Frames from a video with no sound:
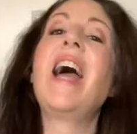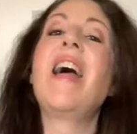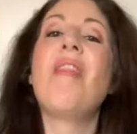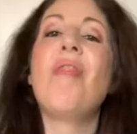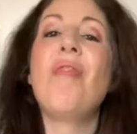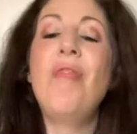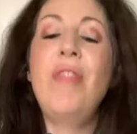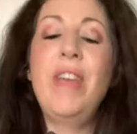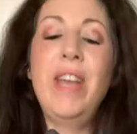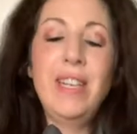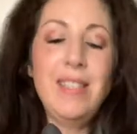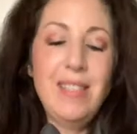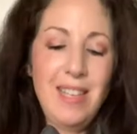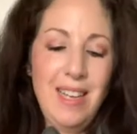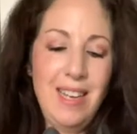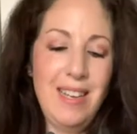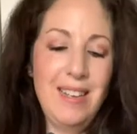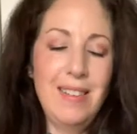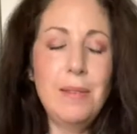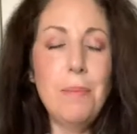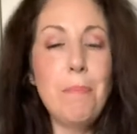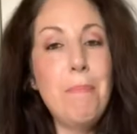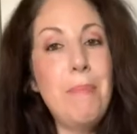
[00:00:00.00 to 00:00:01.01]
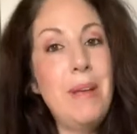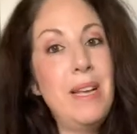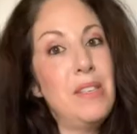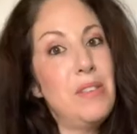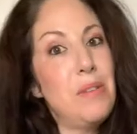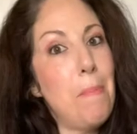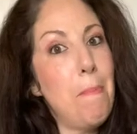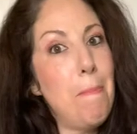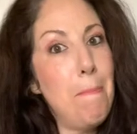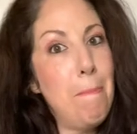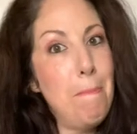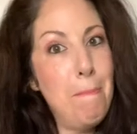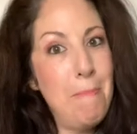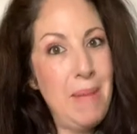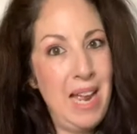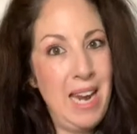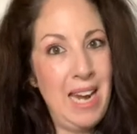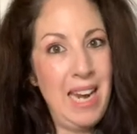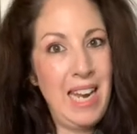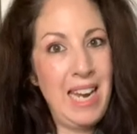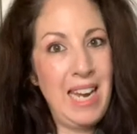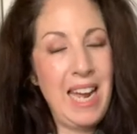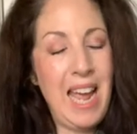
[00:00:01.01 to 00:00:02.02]
This is Miss
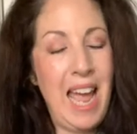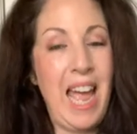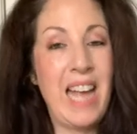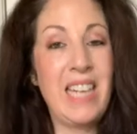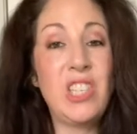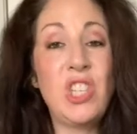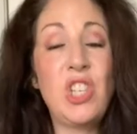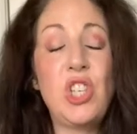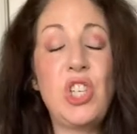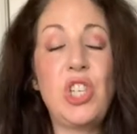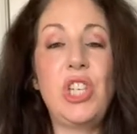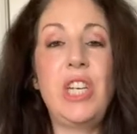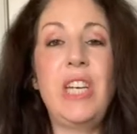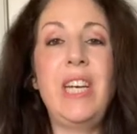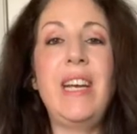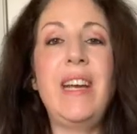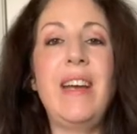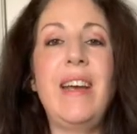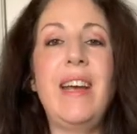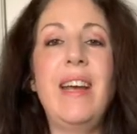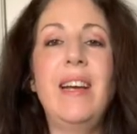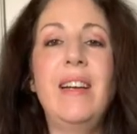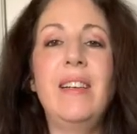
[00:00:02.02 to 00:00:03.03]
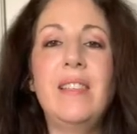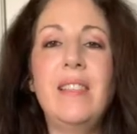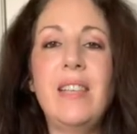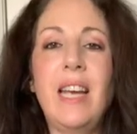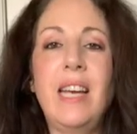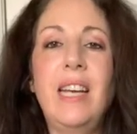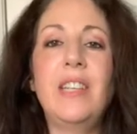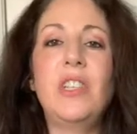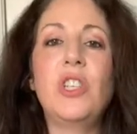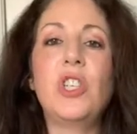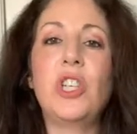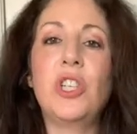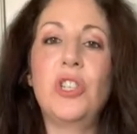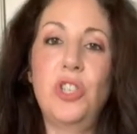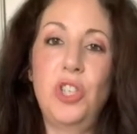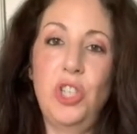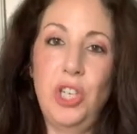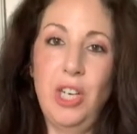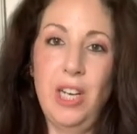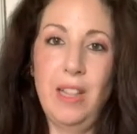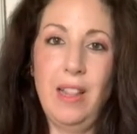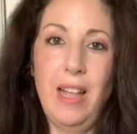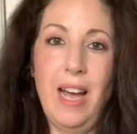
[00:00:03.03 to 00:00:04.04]
Minnie, and she is a
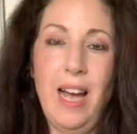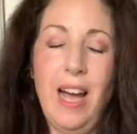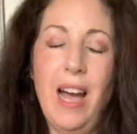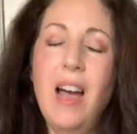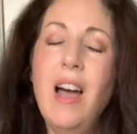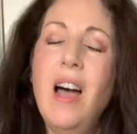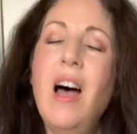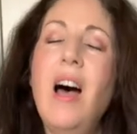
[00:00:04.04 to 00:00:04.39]
chinchilla.